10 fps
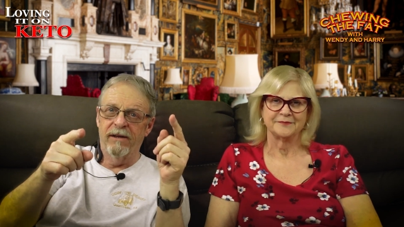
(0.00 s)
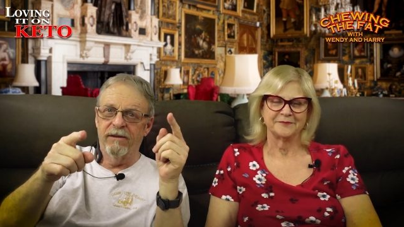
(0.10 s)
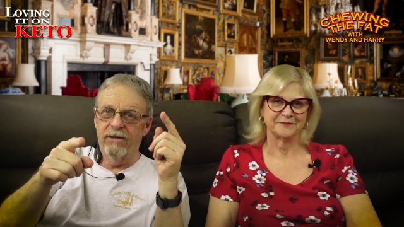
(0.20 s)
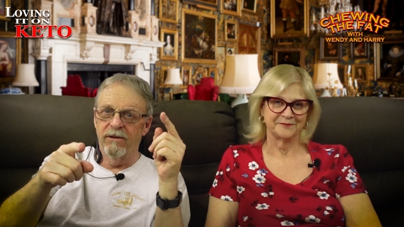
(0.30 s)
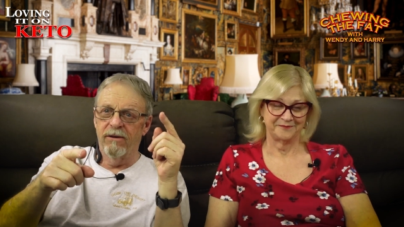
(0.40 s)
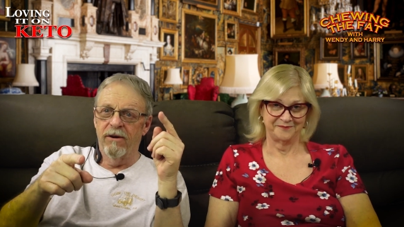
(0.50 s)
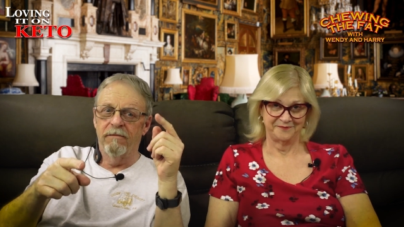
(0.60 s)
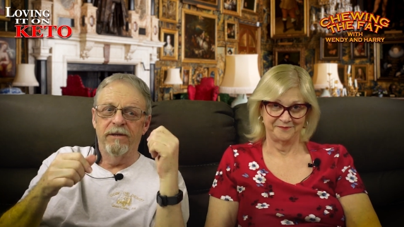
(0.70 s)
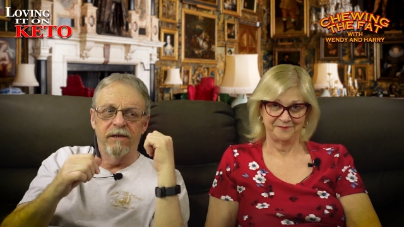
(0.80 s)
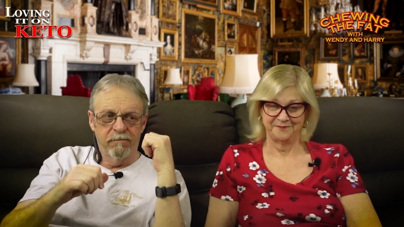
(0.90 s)
Speaker 1: to have to do their
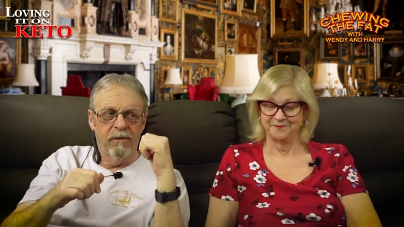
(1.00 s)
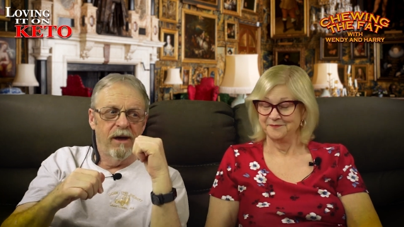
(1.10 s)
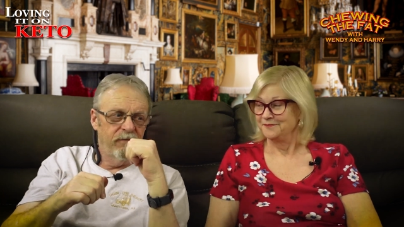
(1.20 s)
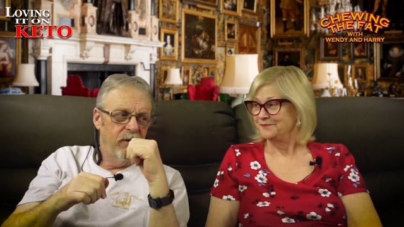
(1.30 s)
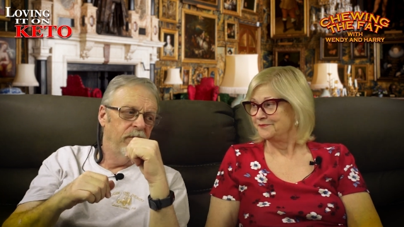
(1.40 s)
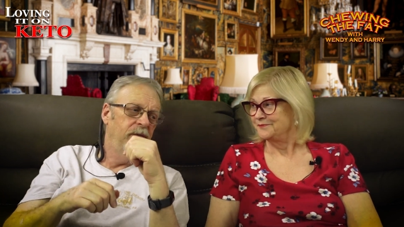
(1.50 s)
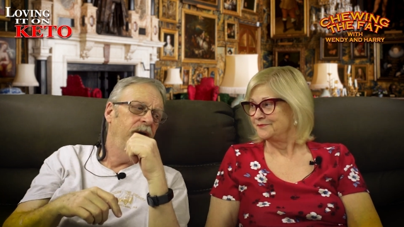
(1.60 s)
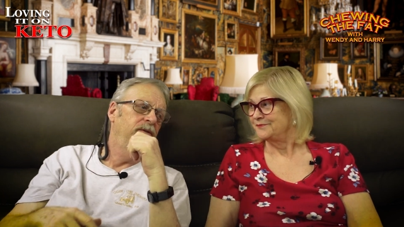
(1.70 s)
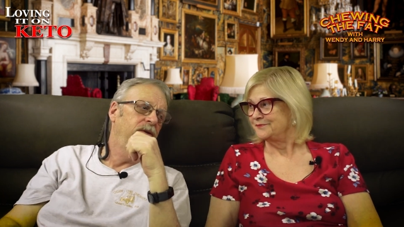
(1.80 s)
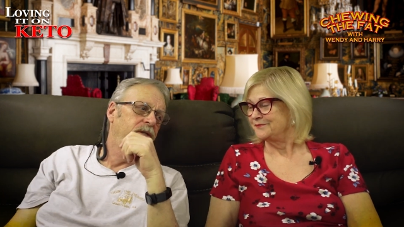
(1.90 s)
own, but this is my vote.
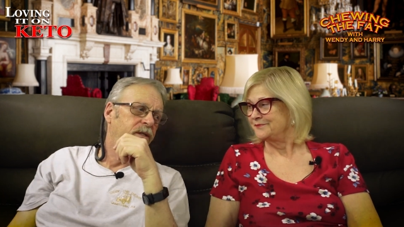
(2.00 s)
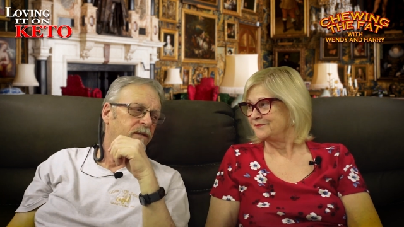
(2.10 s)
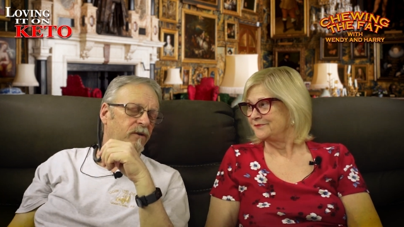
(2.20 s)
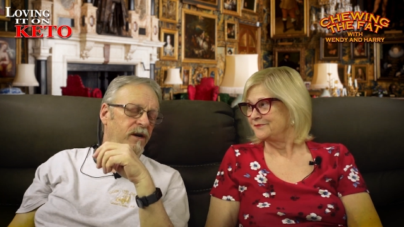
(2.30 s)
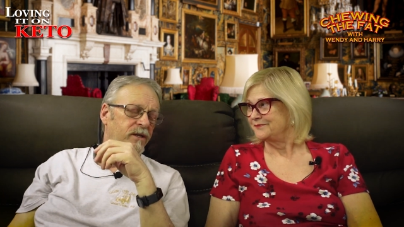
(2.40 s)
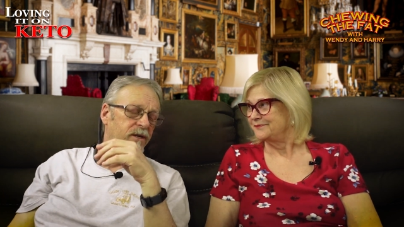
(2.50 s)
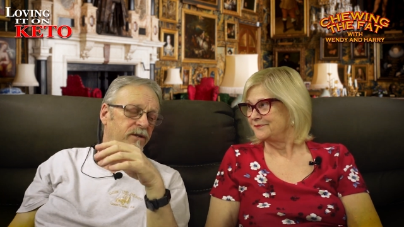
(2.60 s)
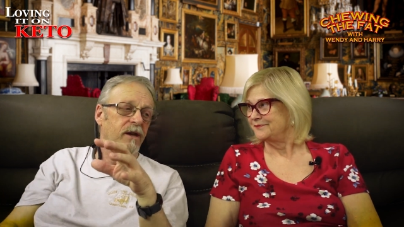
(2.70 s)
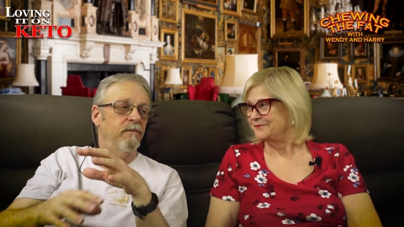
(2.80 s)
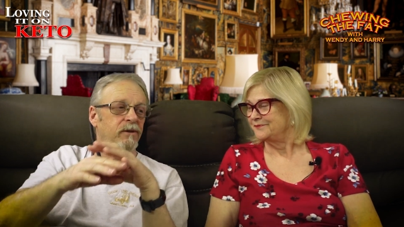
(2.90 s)
My vote is Friday's the
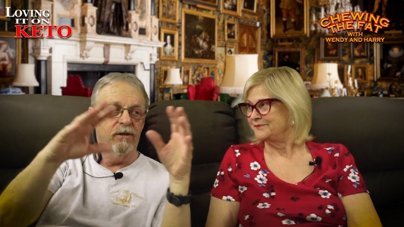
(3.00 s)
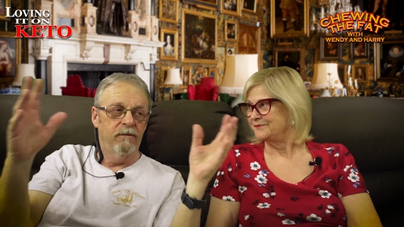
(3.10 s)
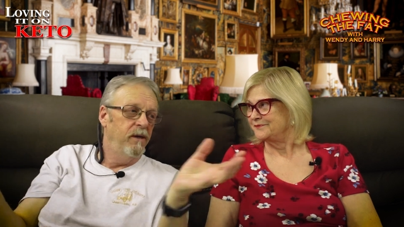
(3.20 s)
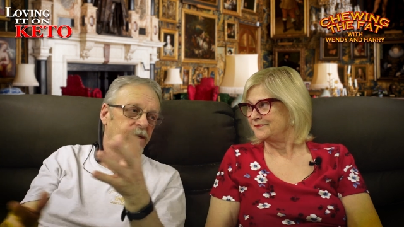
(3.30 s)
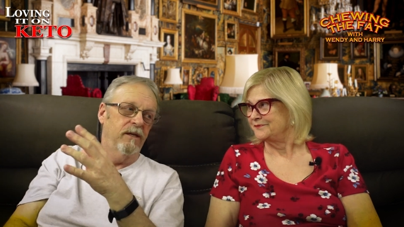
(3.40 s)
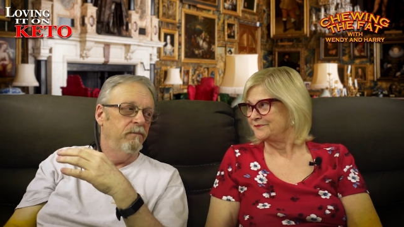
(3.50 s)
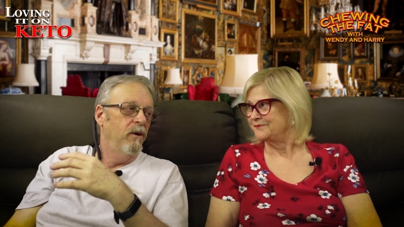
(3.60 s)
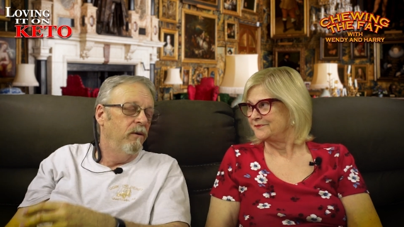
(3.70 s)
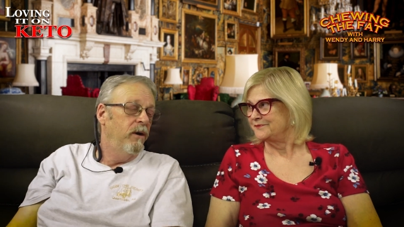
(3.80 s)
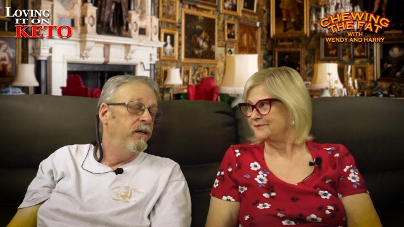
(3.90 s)
same, but you can mix up
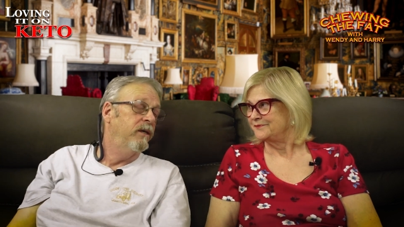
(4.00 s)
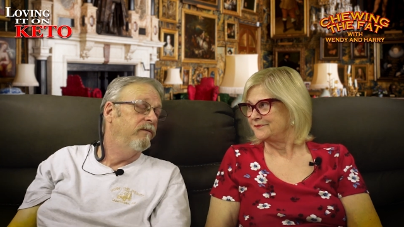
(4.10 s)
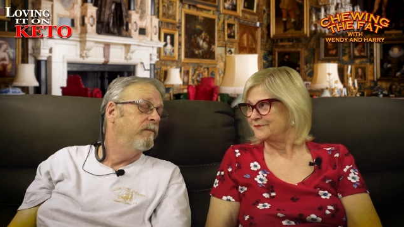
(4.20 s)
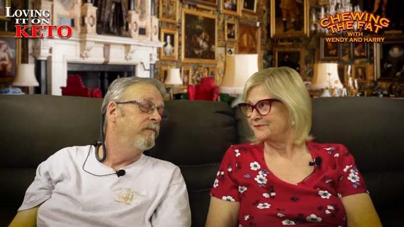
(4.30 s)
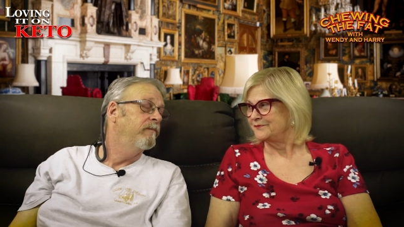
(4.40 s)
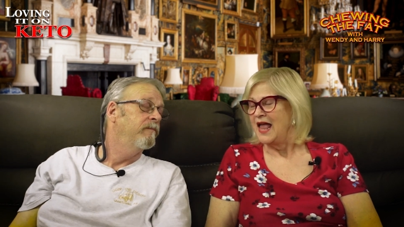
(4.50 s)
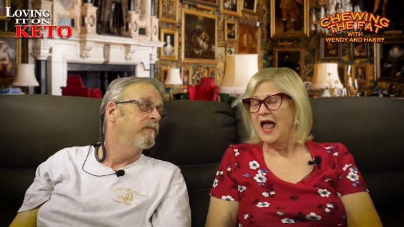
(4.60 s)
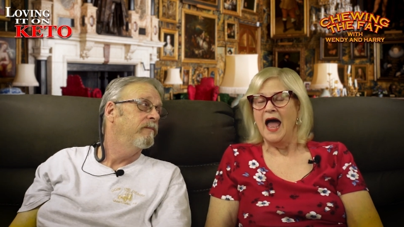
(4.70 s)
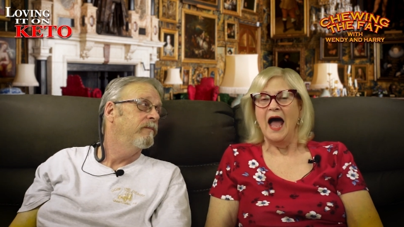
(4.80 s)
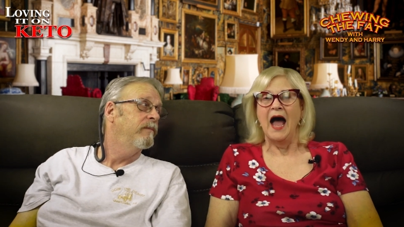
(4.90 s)
all the rest of them.
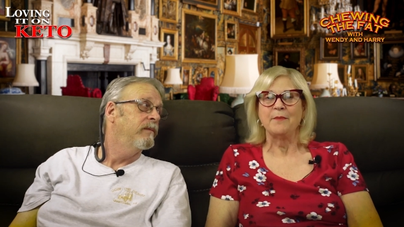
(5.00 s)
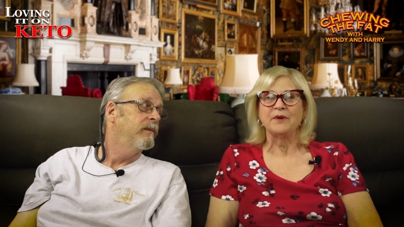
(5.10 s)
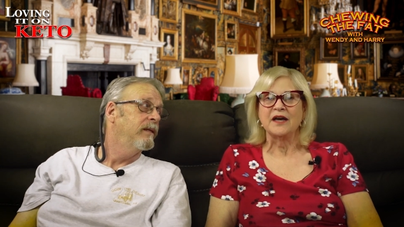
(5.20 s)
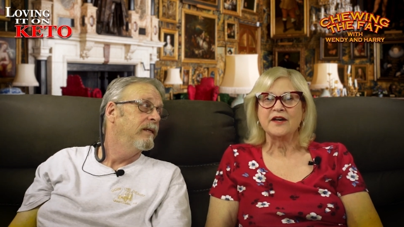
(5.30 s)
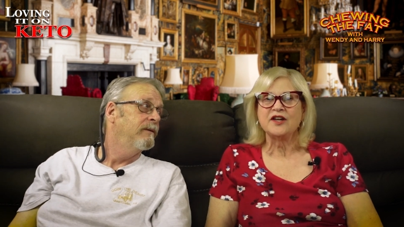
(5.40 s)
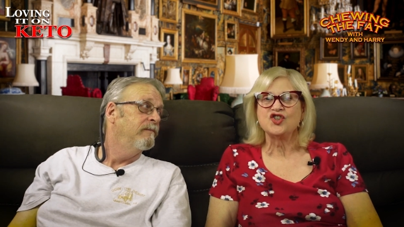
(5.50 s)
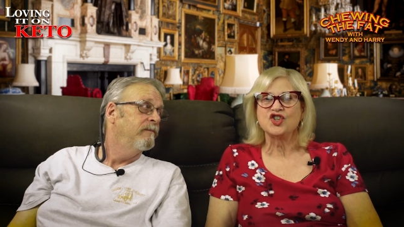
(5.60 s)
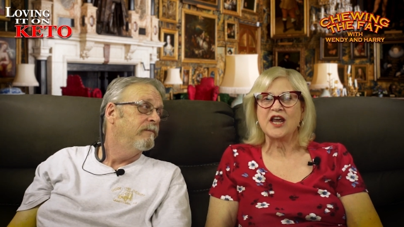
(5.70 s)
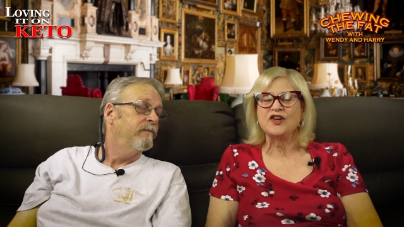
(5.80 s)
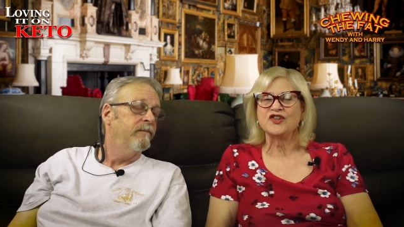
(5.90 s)
Speaker 2: I'm going to
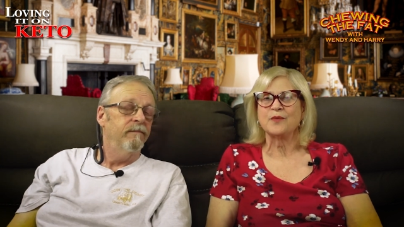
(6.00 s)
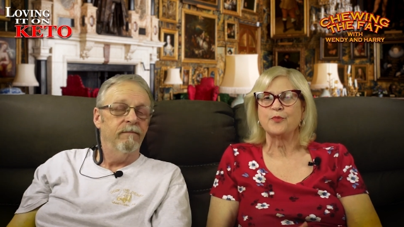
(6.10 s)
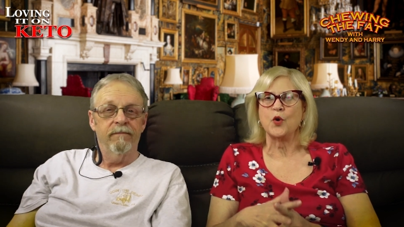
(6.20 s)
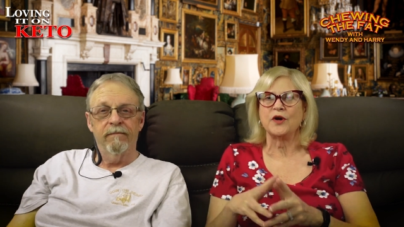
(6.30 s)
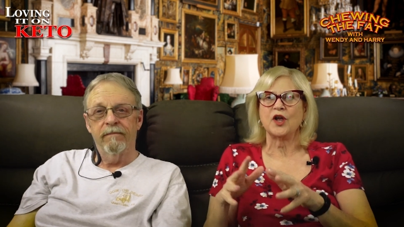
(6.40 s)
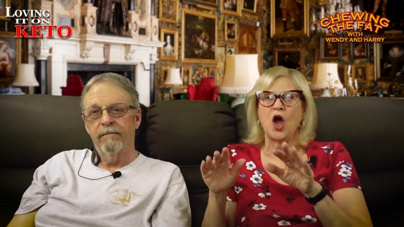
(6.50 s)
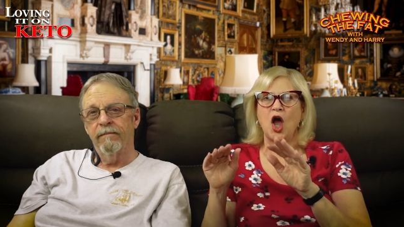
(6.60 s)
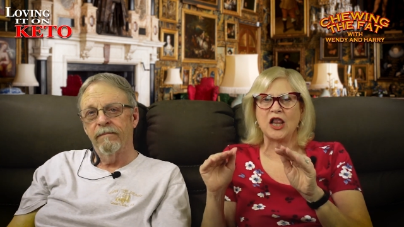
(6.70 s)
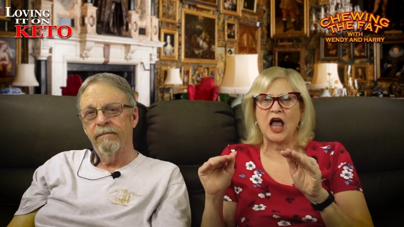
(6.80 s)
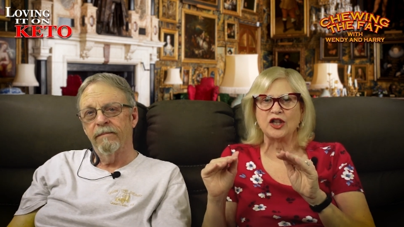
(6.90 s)
change the
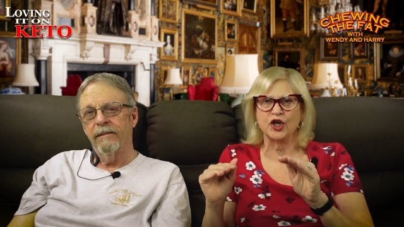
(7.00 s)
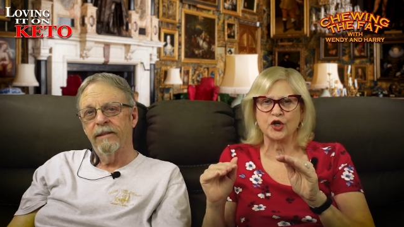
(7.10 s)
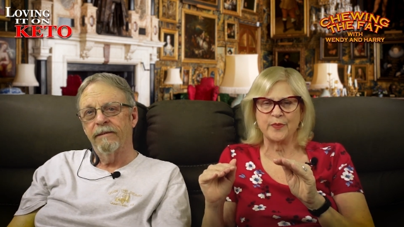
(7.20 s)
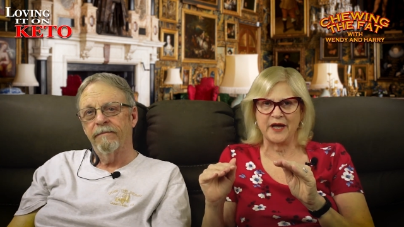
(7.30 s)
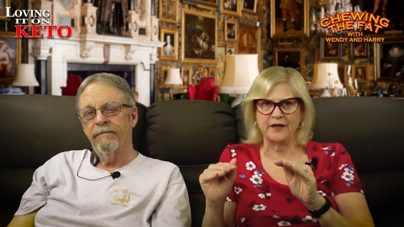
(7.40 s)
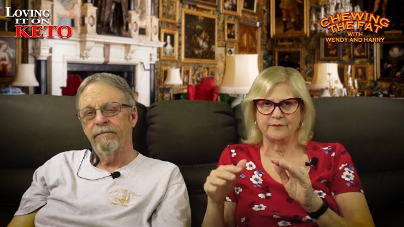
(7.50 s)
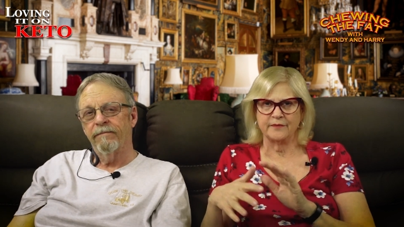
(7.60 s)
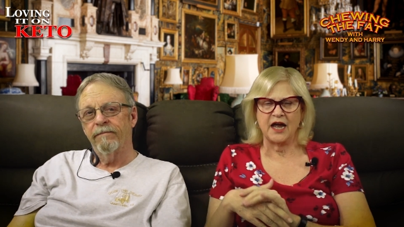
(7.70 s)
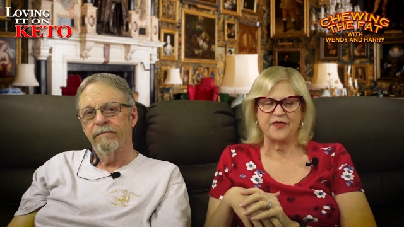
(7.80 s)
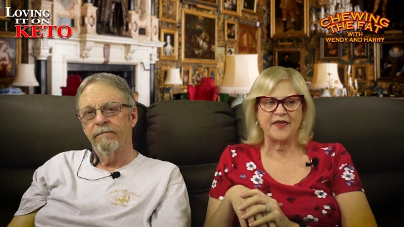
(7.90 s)
protocol a little bit.
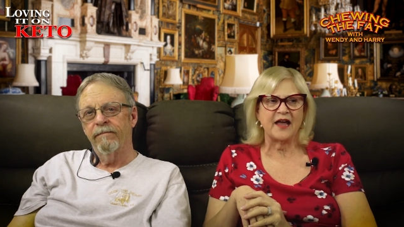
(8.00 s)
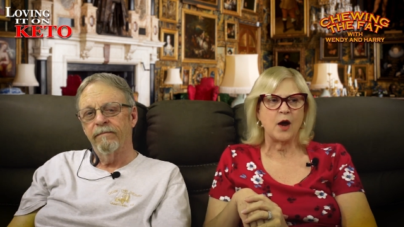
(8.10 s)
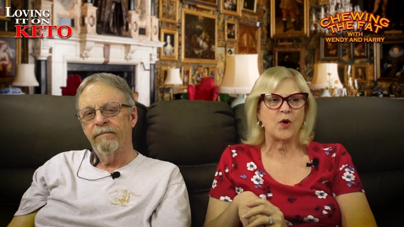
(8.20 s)
I think